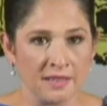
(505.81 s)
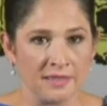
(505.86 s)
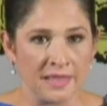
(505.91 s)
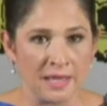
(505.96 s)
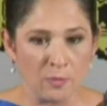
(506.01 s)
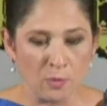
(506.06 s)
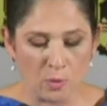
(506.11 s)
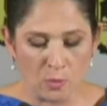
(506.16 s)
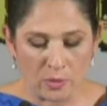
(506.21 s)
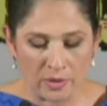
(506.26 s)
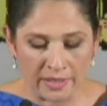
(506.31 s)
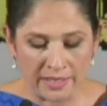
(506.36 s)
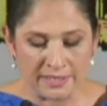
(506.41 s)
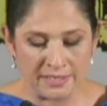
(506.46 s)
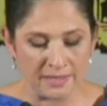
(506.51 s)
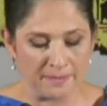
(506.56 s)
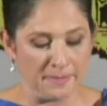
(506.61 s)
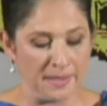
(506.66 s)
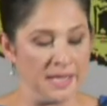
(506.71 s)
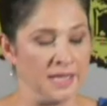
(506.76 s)
they were willing
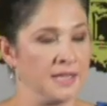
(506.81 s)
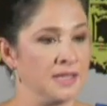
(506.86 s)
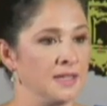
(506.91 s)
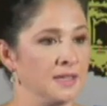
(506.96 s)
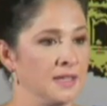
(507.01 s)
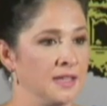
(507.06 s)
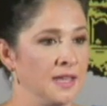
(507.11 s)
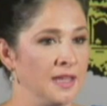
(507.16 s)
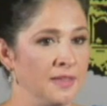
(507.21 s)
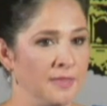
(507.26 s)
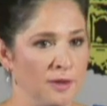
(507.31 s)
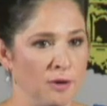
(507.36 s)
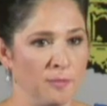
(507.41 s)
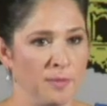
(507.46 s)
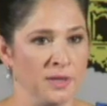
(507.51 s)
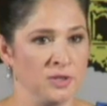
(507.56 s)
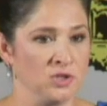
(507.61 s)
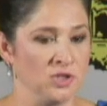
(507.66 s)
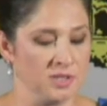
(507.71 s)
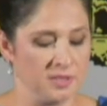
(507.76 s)
to make in their
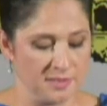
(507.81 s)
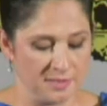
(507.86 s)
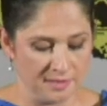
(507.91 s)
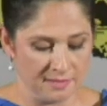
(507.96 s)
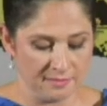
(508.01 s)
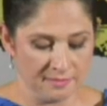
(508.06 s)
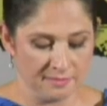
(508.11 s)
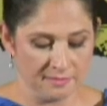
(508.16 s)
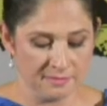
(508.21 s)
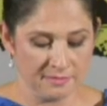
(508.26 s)
budgets.